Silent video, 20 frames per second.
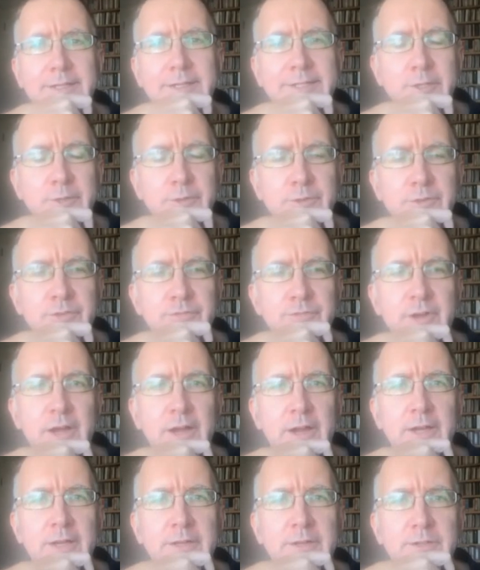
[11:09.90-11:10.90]

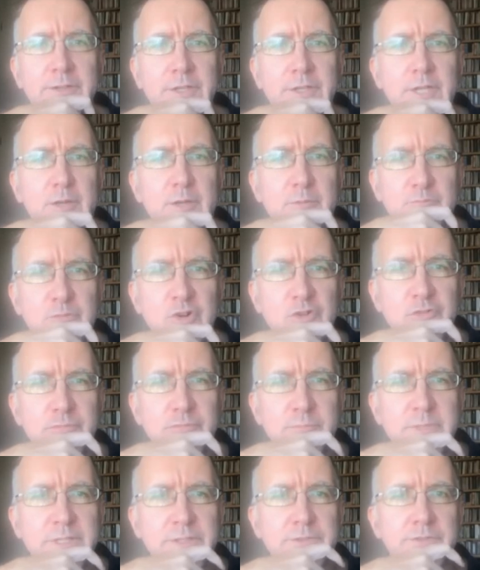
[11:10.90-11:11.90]
ill-defined
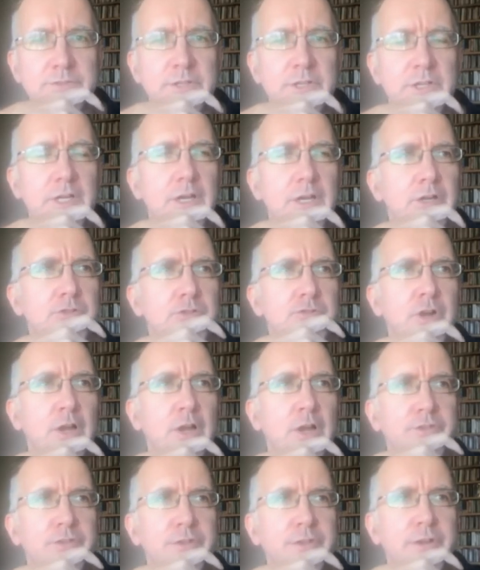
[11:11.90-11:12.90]
movement
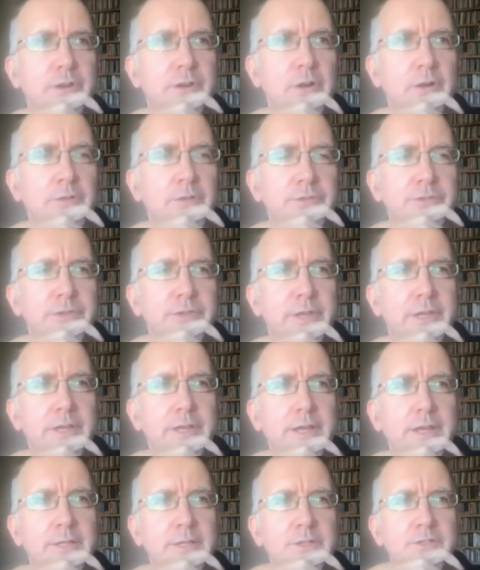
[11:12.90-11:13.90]
across the arts
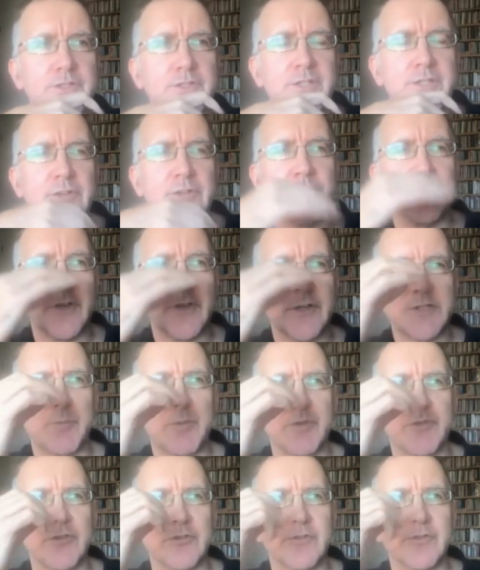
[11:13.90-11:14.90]
and achieving such a
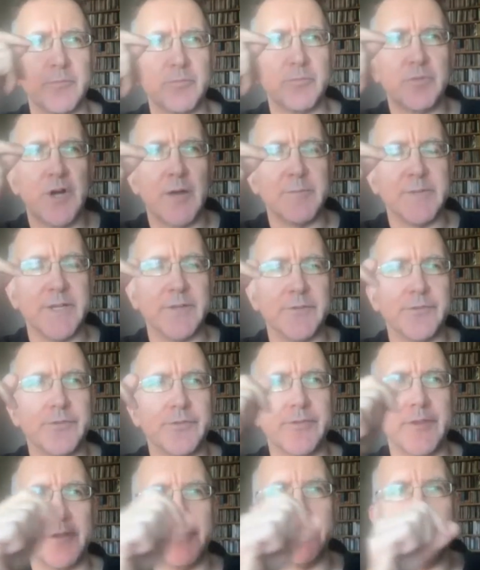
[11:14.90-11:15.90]
position of
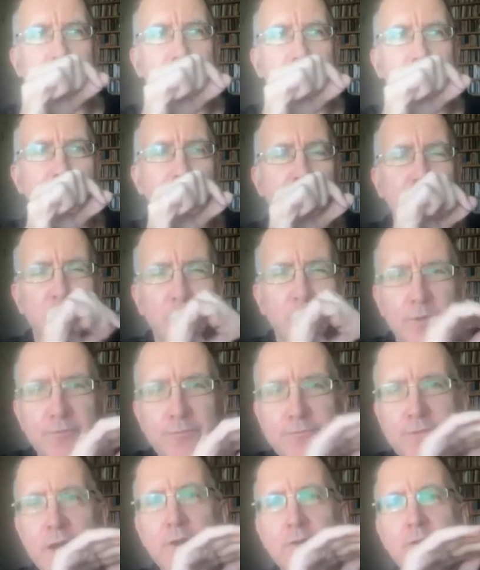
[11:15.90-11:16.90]
prominence that there were
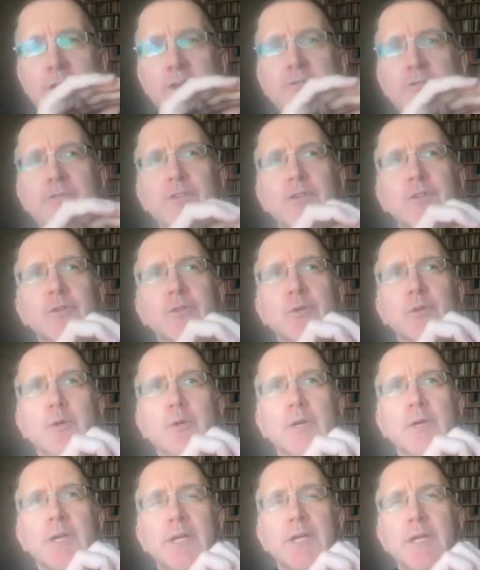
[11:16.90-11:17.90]
very
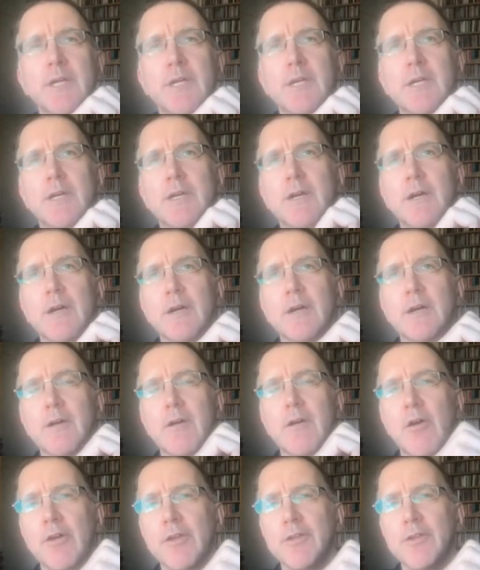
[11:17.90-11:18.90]
few
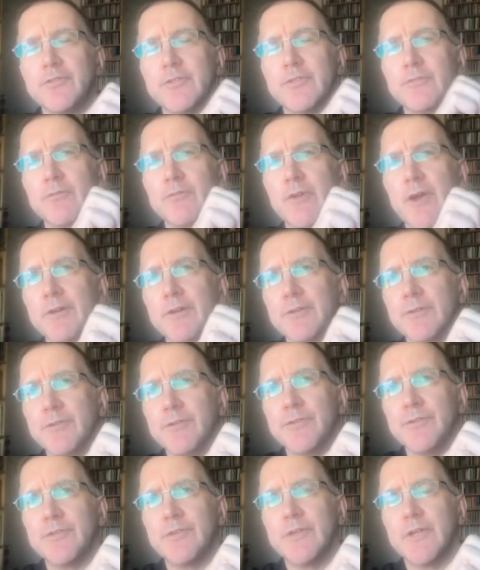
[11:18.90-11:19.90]
artists and
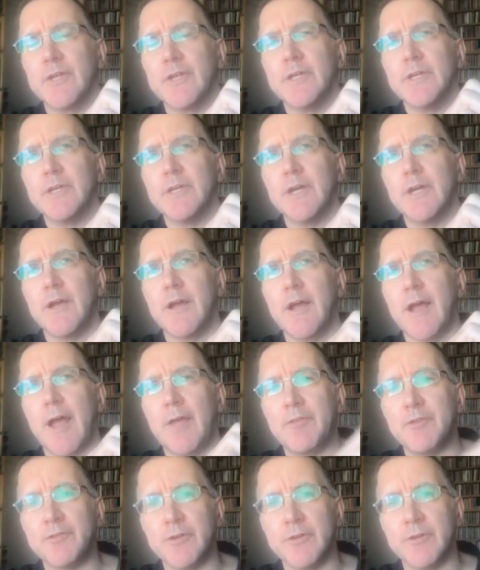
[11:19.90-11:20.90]
writers
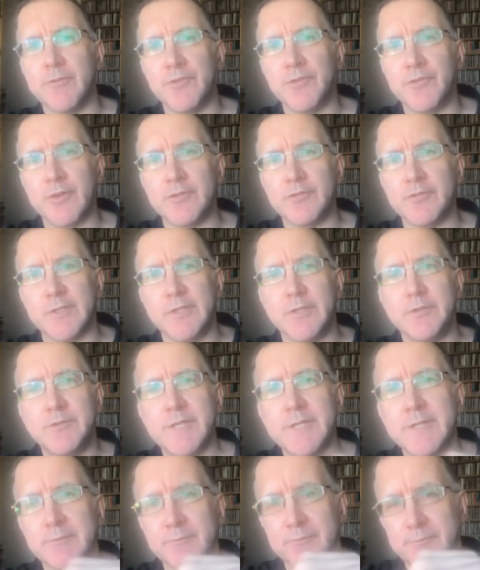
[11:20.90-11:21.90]
at the turn of the century who
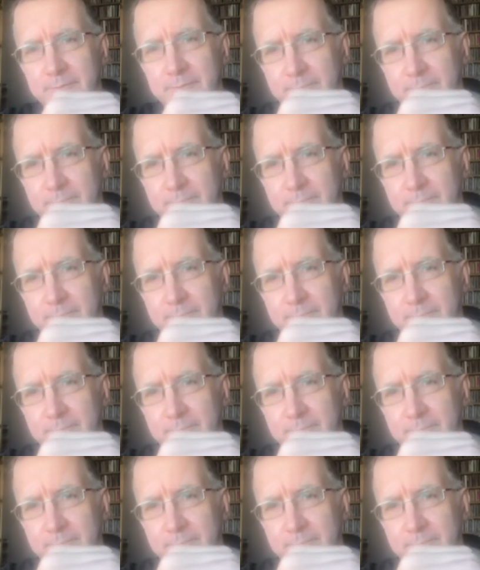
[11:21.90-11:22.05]
didn't